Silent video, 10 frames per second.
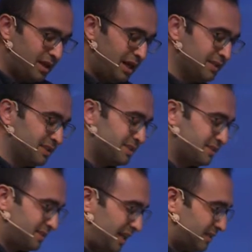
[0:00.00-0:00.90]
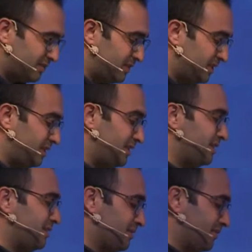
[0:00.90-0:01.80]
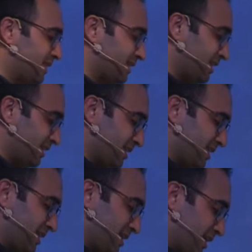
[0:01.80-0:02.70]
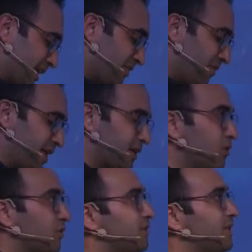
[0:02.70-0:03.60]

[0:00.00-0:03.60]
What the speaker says: understand, we're really aware of